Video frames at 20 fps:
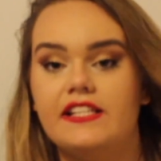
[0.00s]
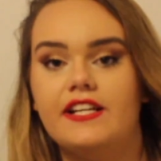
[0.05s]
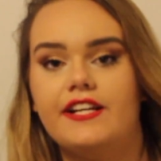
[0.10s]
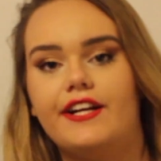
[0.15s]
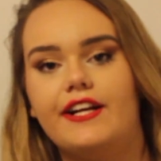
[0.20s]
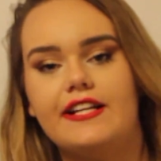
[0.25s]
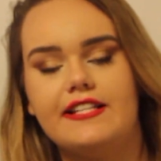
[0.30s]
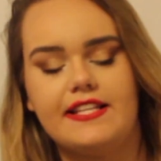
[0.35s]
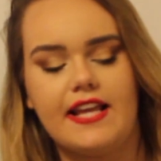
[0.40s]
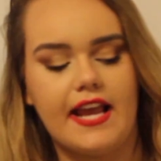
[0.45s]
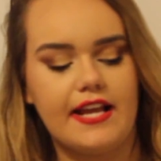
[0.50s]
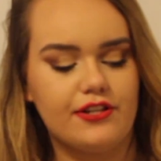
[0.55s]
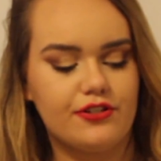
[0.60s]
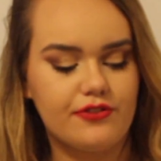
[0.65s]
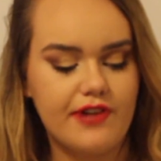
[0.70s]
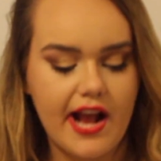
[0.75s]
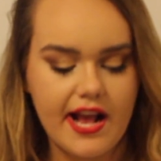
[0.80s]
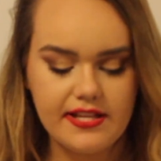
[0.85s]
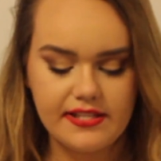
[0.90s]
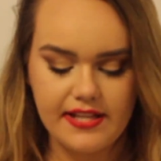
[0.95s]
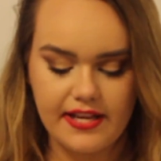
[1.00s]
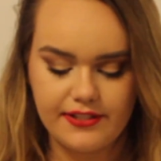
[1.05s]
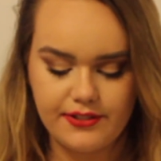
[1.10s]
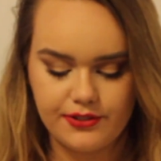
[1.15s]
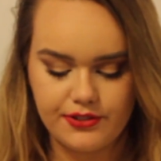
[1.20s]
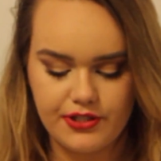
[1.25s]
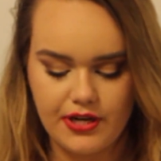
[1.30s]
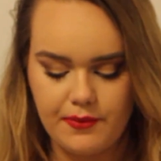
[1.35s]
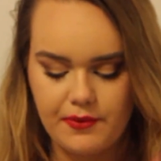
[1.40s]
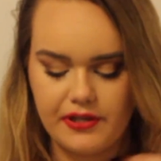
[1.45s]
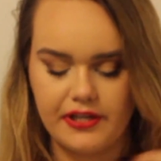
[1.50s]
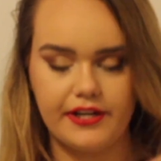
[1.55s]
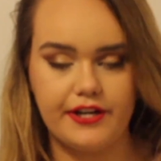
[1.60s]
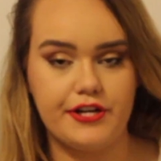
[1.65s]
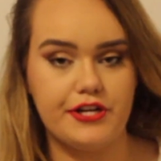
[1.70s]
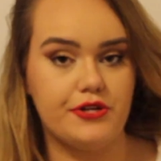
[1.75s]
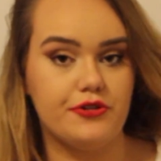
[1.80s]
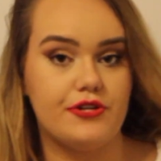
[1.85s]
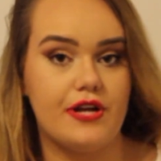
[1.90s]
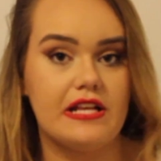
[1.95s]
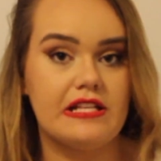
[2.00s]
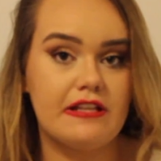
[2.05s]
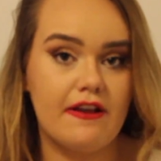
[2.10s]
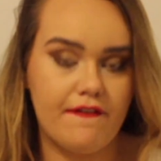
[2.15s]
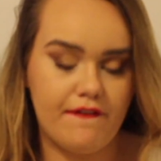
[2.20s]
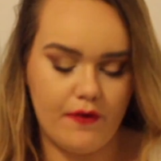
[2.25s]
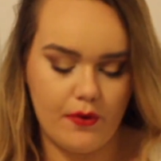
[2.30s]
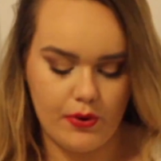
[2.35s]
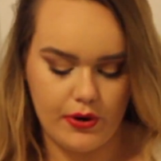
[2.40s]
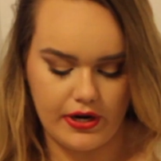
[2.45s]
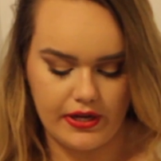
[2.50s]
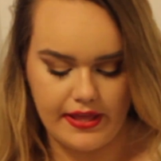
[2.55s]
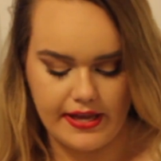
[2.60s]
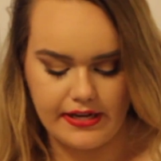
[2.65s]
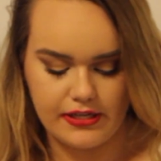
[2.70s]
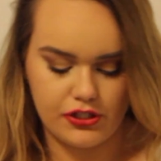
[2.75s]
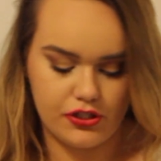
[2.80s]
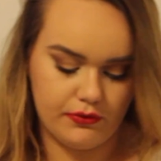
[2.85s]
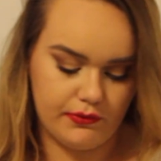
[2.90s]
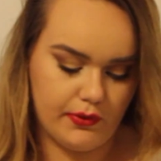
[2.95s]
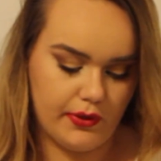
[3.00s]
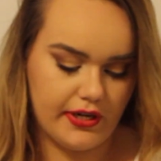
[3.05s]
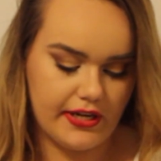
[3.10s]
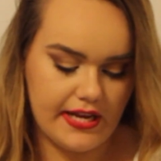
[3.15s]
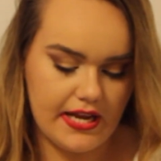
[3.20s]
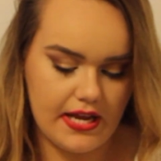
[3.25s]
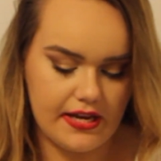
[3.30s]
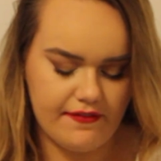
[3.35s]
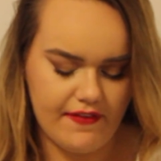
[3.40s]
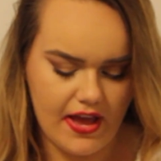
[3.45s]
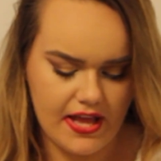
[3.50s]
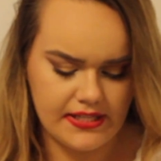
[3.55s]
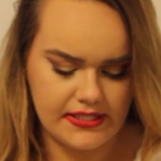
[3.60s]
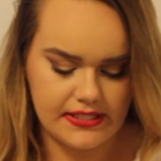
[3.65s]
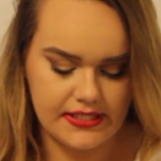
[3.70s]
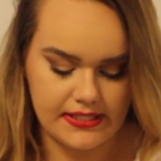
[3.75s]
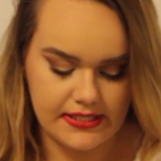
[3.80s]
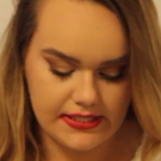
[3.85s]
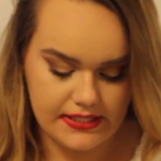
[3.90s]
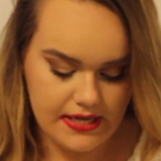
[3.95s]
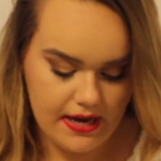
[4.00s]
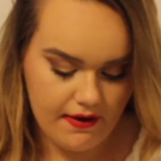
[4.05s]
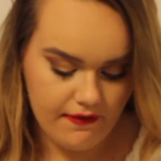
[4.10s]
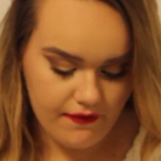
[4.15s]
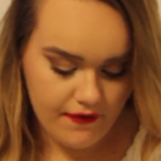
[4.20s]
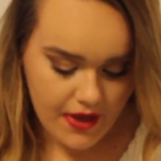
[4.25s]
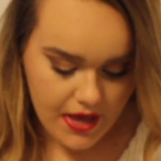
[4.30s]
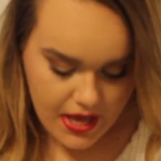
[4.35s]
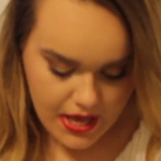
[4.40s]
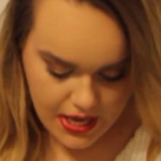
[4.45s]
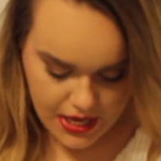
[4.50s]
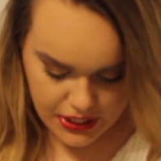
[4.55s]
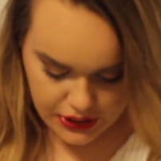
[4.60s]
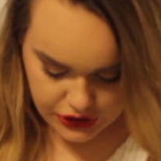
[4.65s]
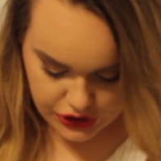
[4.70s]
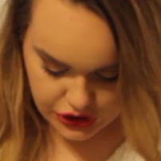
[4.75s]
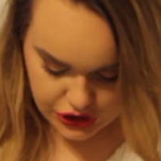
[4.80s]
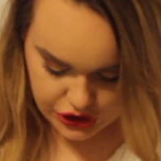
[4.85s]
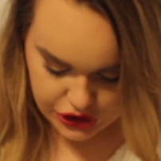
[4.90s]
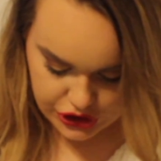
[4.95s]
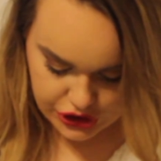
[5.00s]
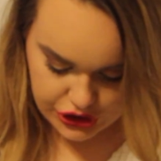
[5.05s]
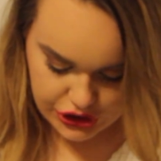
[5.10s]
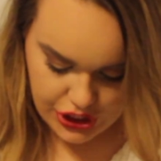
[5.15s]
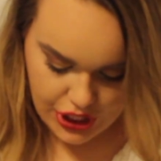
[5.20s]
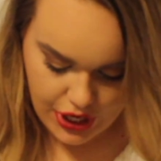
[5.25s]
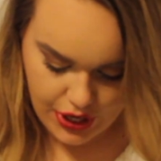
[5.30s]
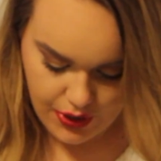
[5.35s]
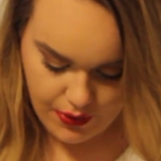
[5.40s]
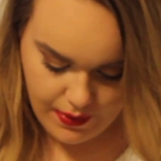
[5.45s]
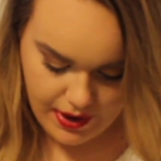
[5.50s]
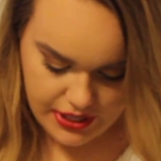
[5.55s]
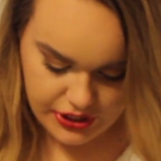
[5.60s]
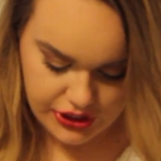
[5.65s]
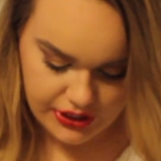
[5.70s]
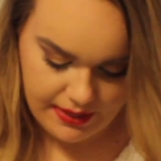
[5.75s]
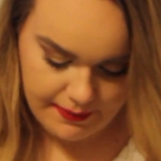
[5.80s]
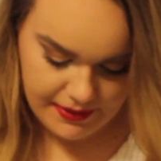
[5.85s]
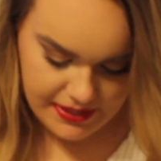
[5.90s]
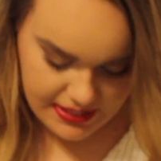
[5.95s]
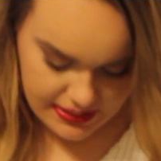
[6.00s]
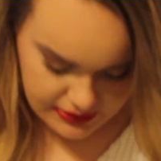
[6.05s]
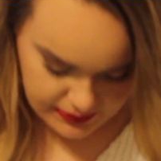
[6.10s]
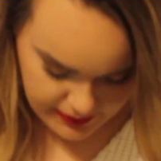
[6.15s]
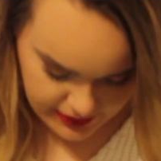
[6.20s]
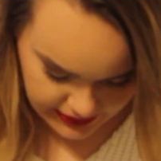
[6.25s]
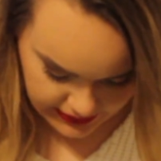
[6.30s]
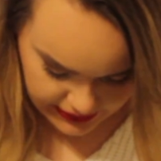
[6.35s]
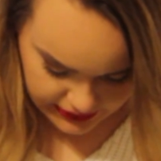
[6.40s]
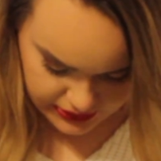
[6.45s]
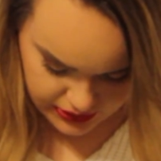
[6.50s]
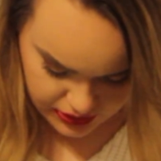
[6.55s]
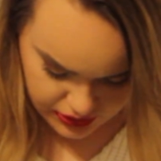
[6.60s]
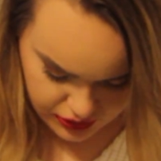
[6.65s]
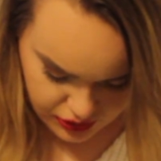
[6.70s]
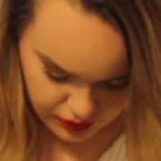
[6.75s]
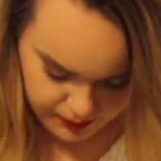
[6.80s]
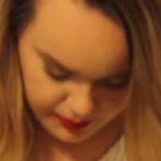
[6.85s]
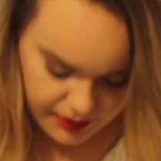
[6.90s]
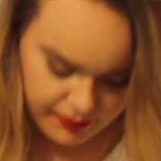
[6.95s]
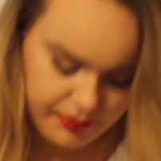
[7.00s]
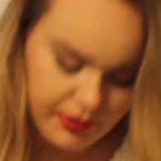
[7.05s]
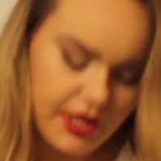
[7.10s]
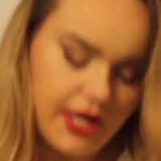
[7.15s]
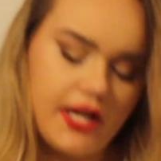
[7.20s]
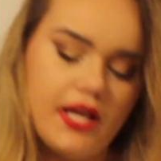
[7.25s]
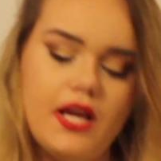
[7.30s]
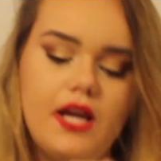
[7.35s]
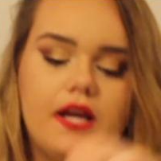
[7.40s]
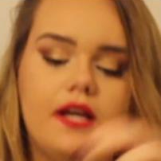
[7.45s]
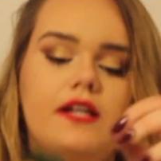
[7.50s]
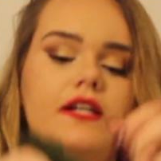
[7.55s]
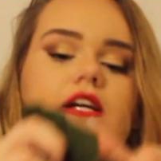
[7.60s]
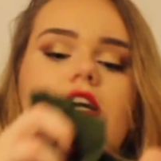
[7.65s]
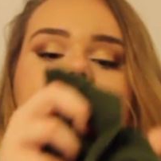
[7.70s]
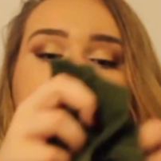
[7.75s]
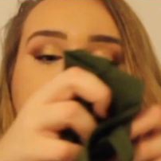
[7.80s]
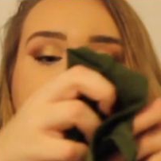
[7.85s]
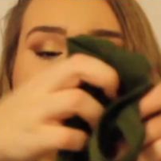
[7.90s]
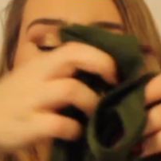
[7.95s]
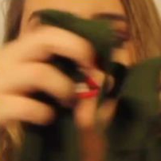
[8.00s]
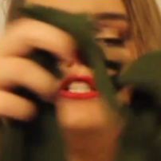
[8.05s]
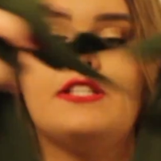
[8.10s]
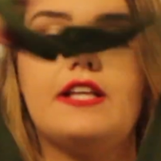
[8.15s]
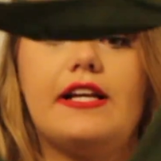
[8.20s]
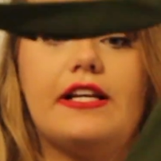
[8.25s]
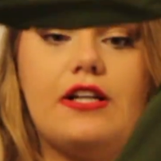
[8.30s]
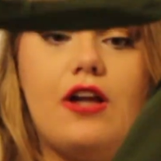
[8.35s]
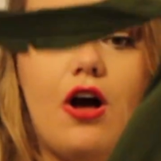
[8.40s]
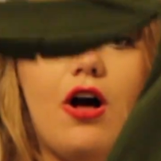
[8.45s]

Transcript: here is a dress. I told her I wanted a new dress for like sorority events and stuff. So she got me this one. It's super pretty. It's just like an